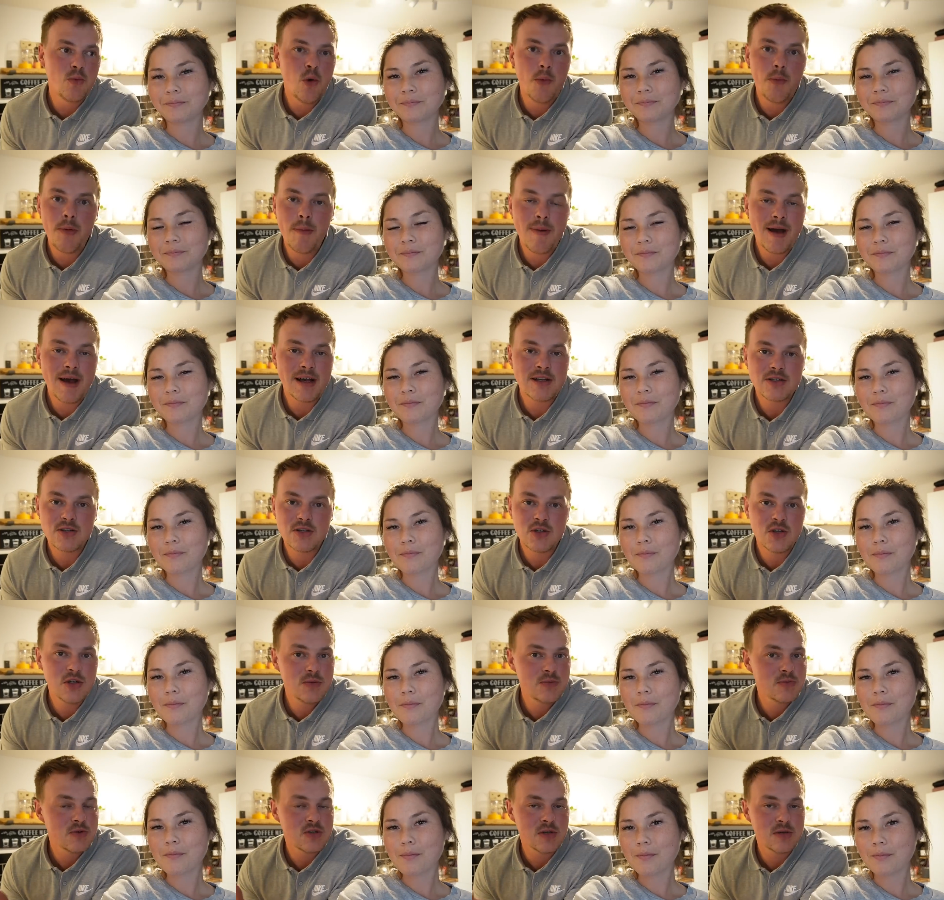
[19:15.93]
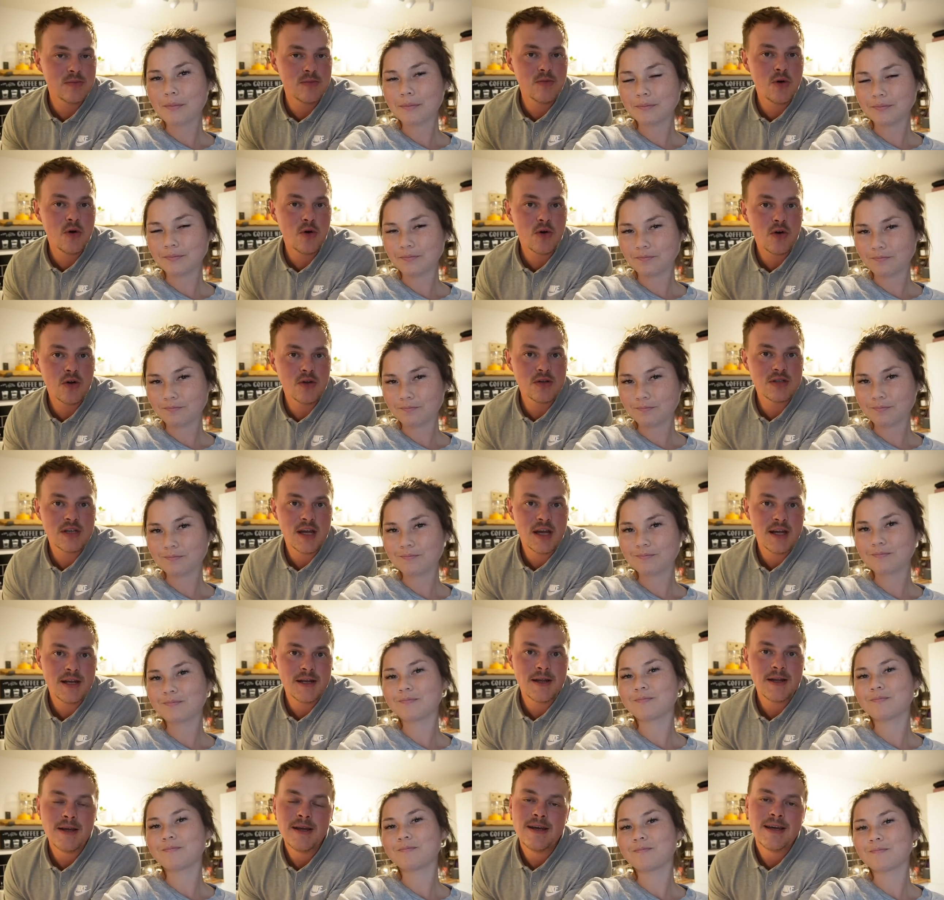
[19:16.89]
Speaker 1: We'll be back soon with some more content.
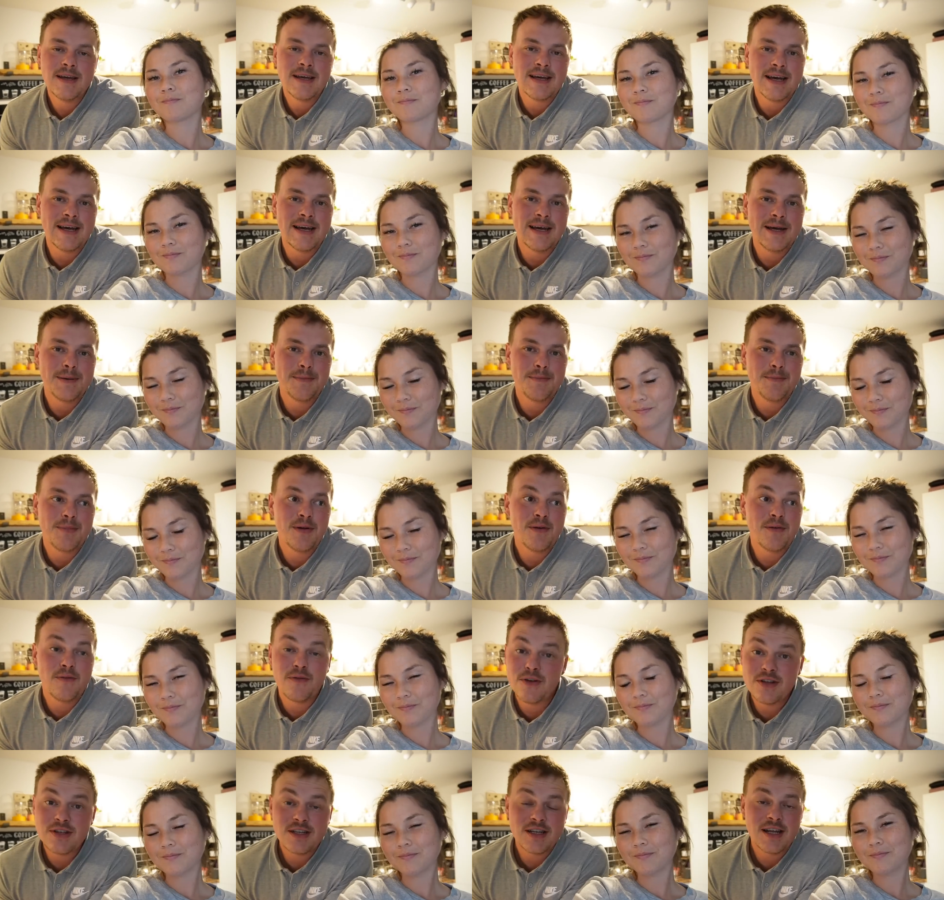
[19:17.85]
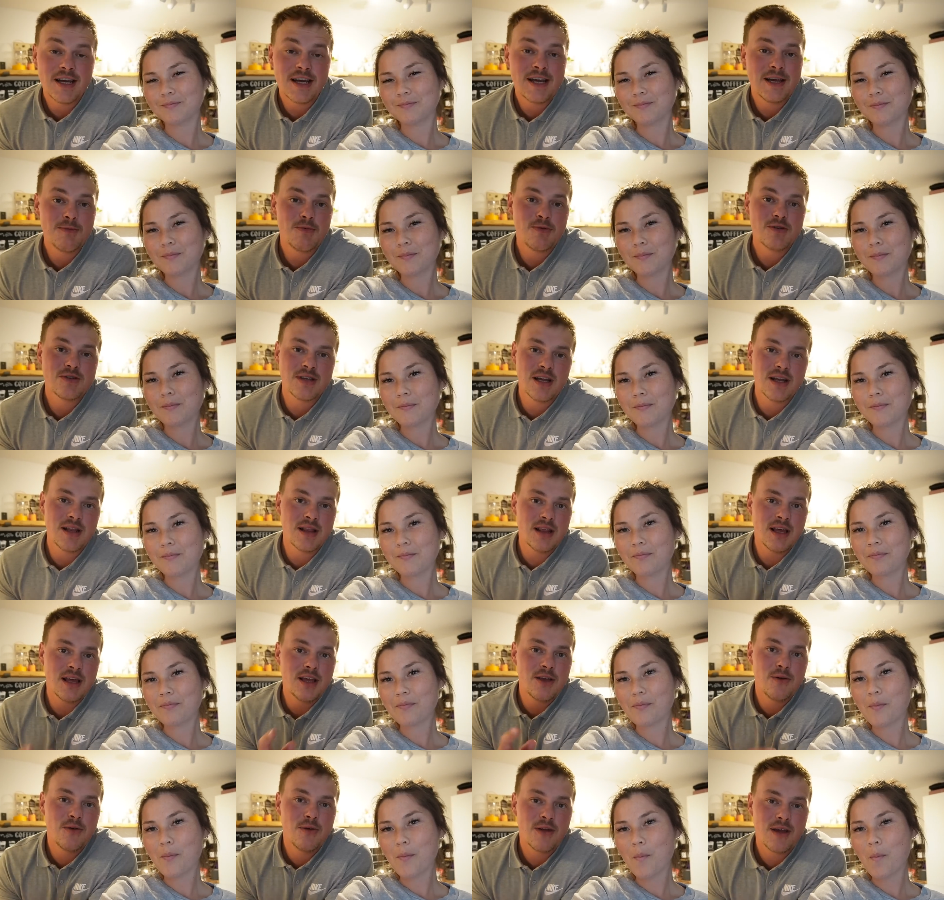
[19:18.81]
Um, but for today, we'll say
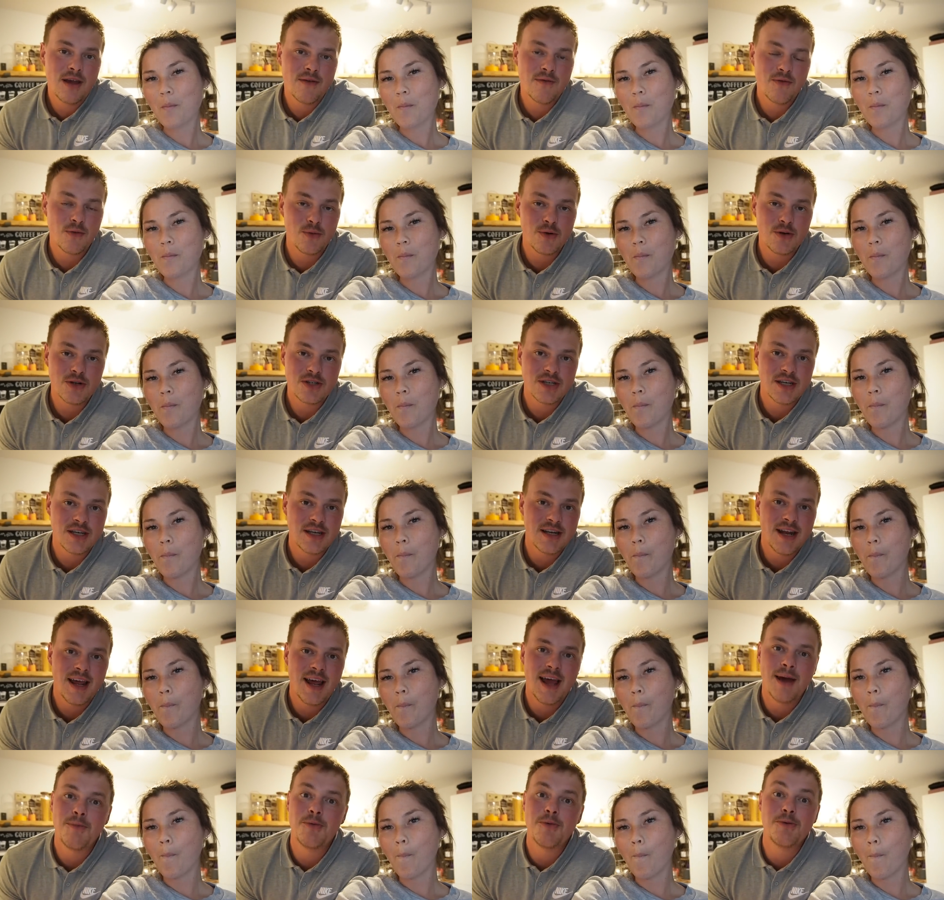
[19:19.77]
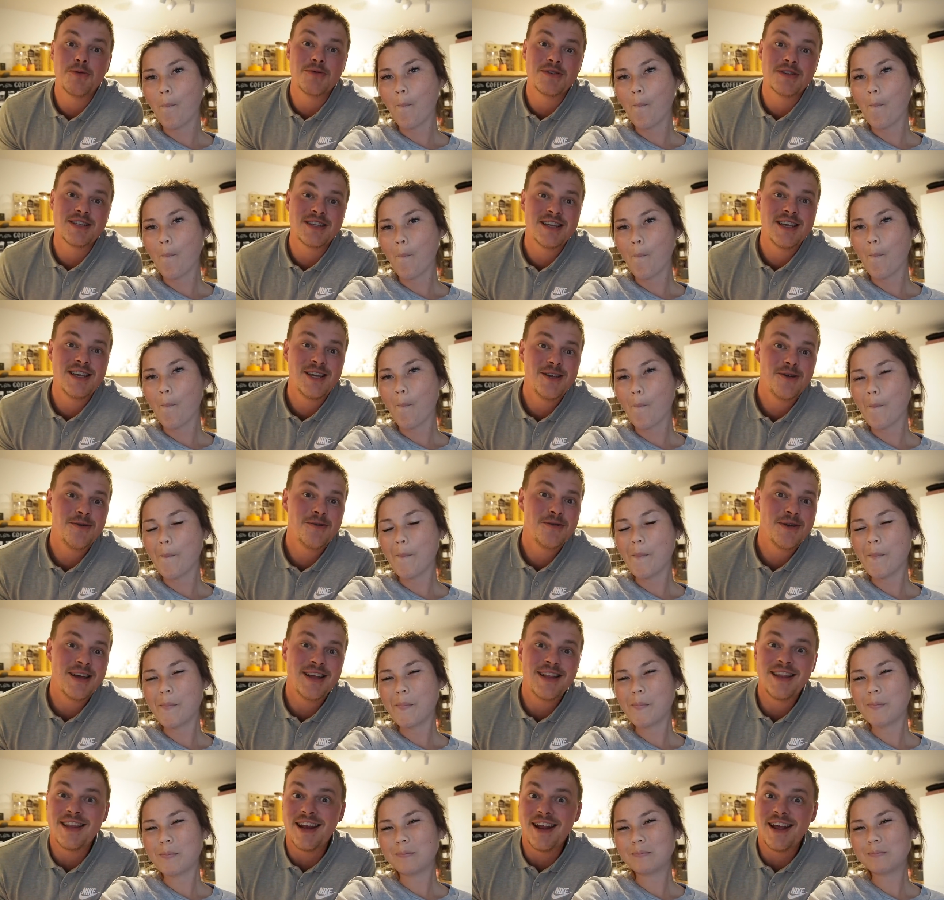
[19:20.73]
thank you again for watching and we'll see you
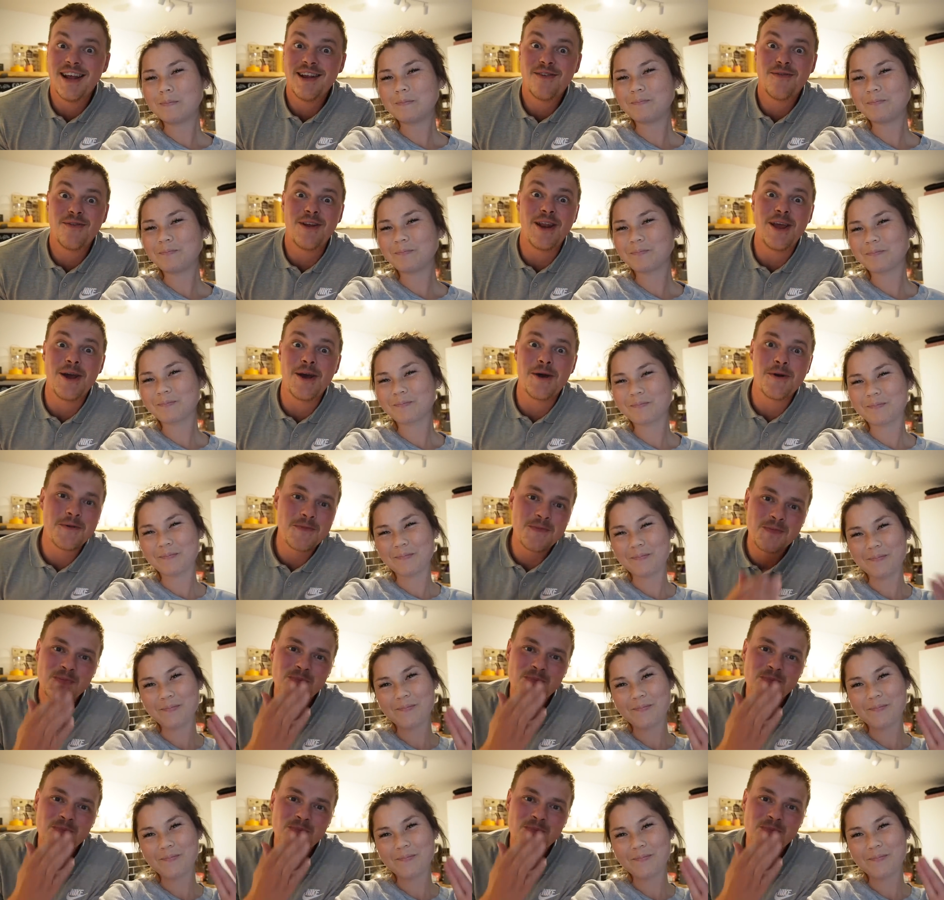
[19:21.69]
in the next video.